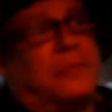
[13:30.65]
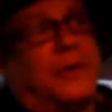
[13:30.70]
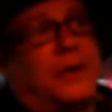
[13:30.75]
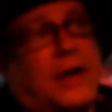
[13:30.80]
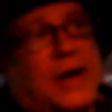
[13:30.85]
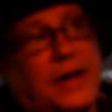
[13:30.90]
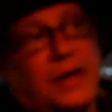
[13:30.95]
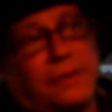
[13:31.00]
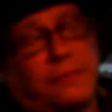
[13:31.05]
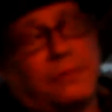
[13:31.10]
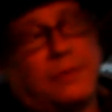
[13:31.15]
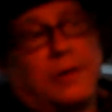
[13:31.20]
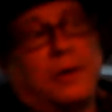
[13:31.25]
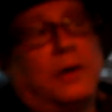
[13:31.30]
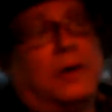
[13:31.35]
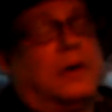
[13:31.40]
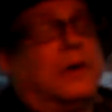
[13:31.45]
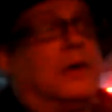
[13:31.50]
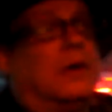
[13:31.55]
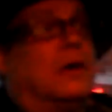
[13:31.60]
but I can,
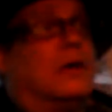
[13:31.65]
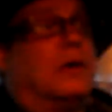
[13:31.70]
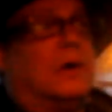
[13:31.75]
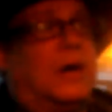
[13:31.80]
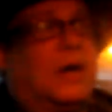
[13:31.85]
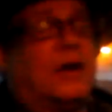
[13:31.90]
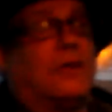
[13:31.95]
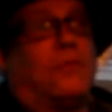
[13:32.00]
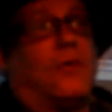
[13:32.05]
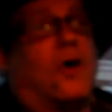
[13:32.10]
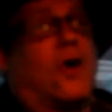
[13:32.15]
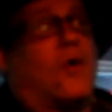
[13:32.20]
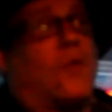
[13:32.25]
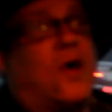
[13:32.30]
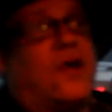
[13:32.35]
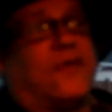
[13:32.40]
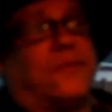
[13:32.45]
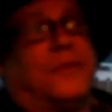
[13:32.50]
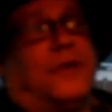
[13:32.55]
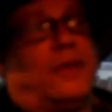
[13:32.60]
I can walk
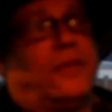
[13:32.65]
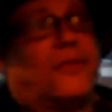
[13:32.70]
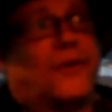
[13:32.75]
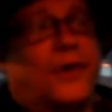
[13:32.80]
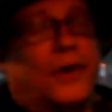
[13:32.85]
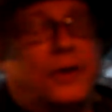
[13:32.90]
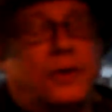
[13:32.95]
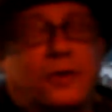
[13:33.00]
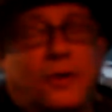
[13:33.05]
away from anything.